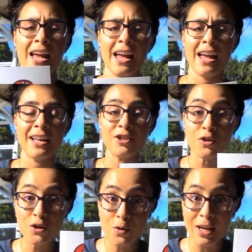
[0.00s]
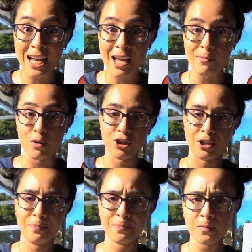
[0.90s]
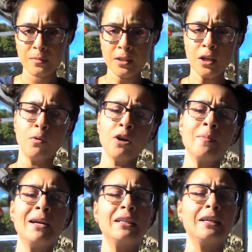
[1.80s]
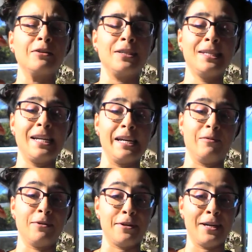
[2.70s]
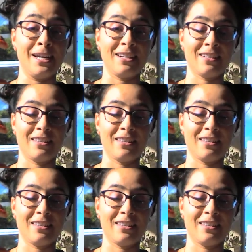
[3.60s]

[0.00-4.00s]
And to do the hand motion, we're going to make a letter C with our hand.